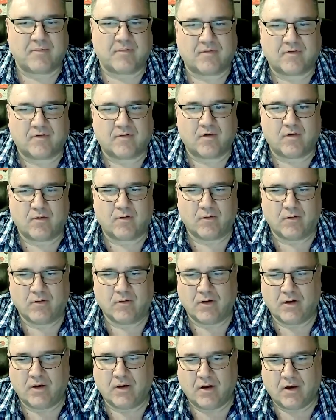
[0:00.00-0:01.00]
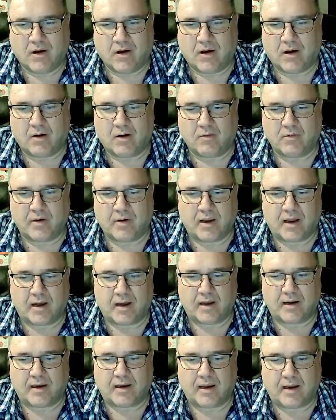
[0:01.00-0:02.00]
So we
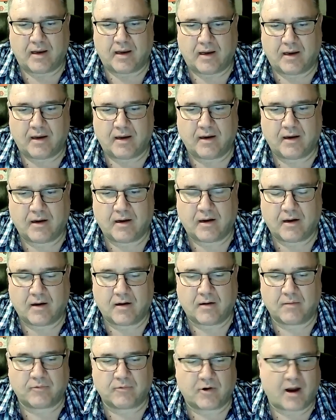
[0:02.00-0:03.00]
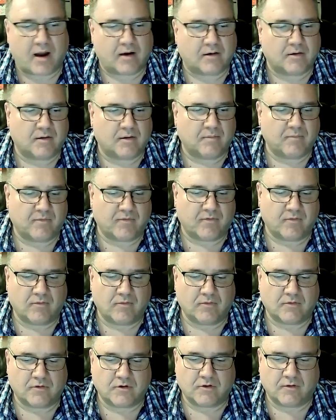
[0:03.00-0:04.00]
had a practicum
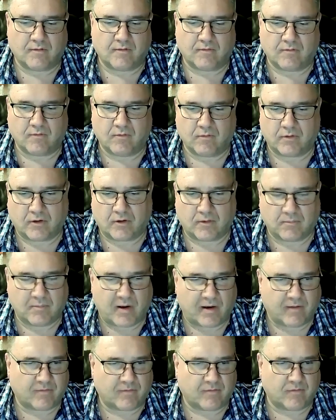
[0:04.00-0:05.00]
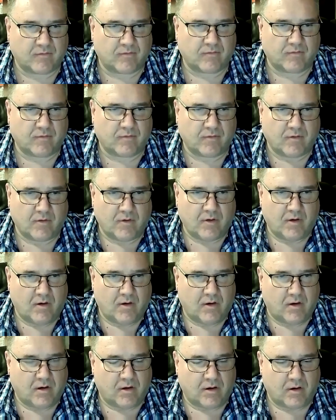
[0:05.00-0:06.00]
student, she's doing her master's
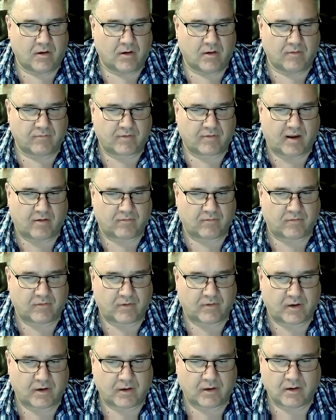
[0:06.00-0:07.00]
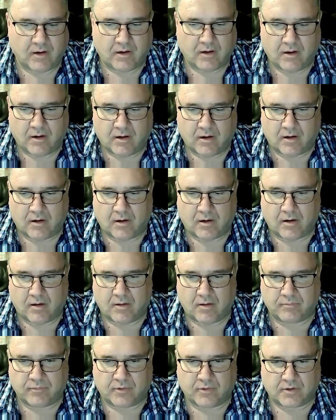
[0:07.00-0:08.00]
of counseling,
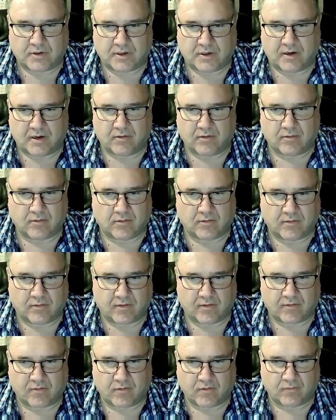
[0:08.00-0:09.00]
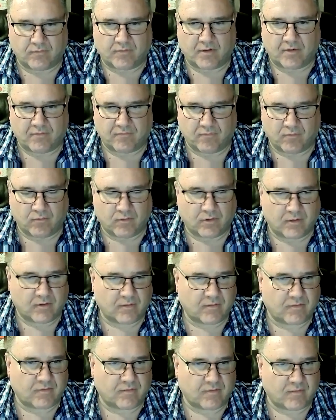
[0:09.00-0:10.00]
put together this survey for
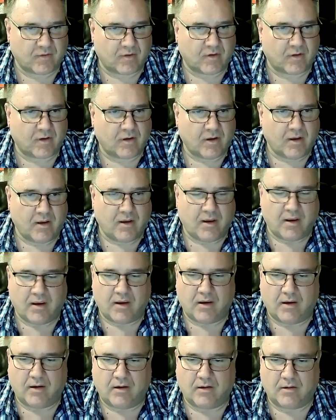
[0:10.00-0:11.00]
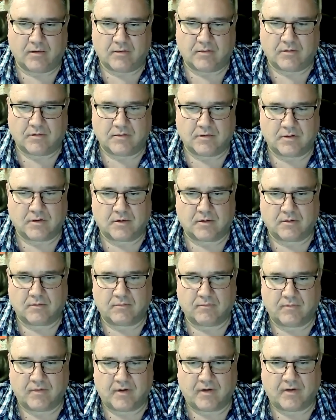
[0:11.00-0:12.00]
us, and
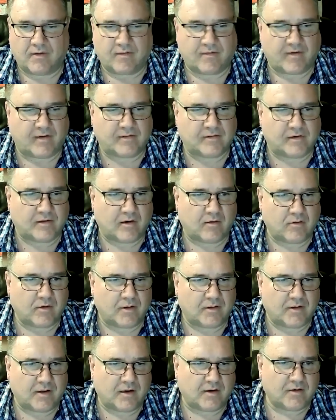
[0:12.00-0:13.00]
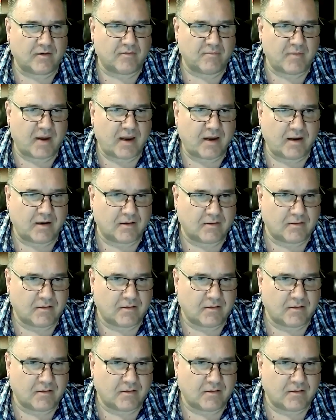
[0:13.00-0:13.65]
we sent it out at the end of May,